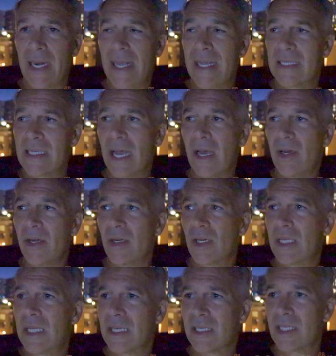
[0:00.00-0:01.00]
He's out here.
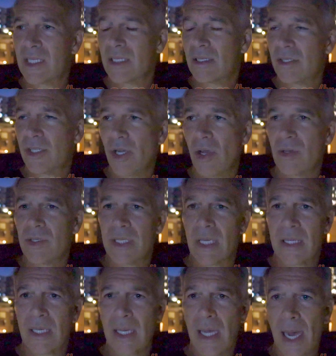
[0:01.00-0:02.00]
He does shows
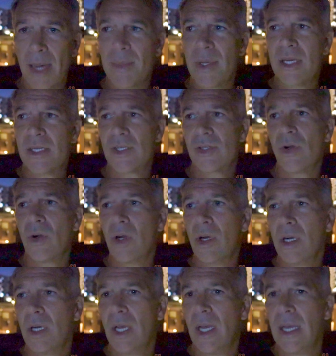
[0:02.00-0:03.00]
at the Comedy
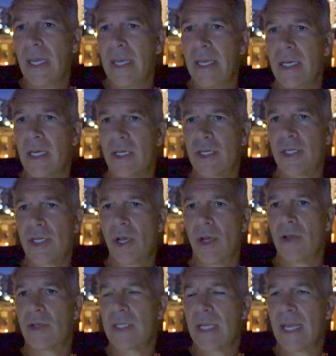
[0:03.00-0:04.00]
Store. He does
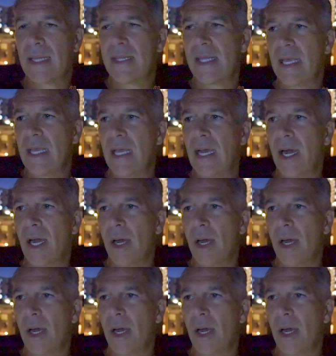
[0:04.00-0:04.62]
shows at the